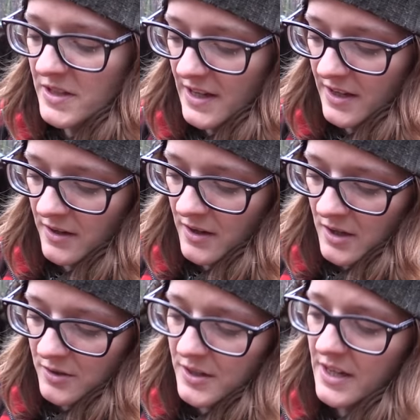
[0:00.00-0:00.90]
Like
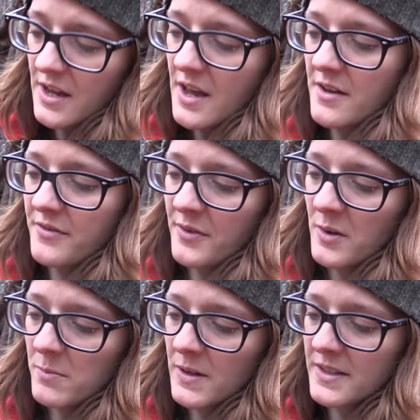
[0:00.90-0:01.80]
today I have
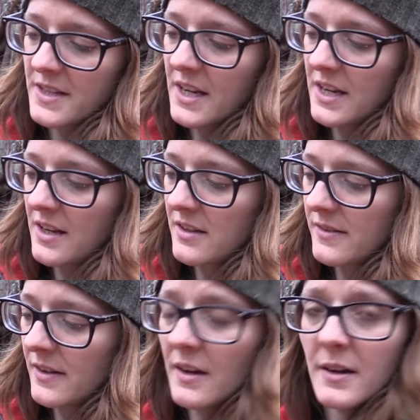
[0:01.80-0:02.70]
plantain and
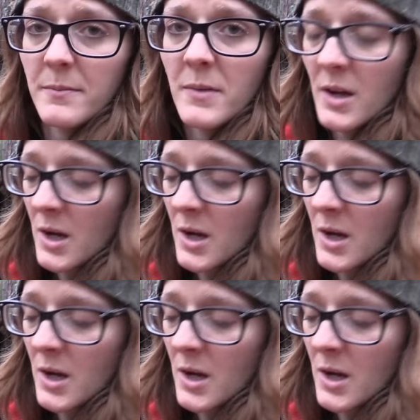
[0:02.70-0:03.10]
thyme,